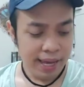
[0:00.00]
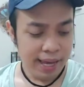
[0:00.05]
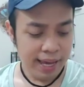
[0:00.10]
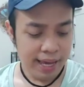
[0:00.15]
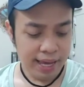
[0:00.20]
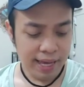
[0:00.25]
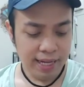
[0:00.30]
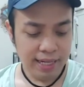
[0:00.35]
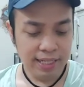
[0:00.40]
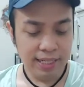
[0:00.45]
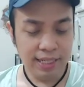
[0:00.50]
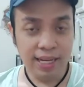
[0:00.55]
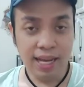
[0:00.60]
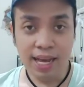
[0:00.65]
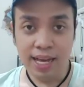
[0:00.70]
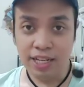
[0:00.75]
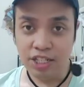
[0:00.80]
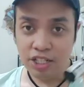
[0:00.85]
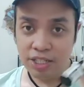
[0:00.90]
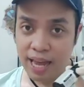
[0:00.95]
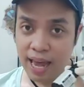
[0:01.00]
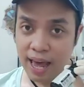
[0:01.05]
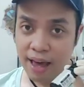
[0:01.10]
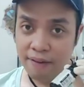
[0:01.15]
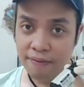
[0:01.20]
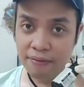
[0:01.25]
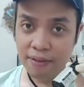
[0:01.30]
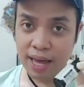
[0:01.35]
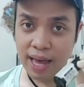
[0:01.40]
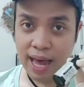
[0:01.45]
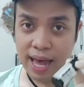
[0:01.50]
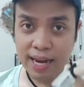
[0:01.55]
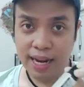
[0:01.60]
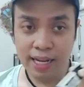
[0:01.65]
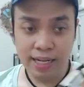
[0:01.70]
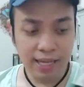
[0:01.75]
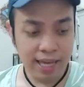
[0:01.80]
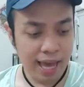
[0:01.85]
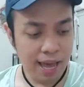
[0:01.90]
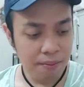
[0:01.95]
And I just have
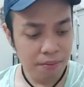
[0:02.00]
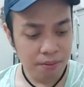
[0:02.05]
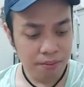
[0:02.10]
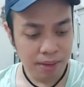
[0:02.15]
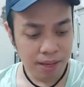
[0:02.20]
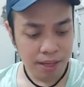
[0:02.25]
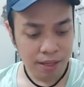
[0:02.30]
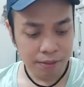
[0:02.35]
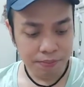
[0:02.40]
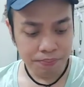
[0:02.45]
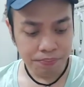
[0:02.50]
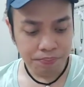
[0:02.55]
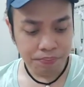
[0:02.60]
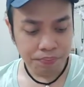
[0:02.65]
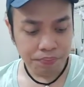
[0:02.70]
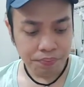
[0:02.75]
added chamomile,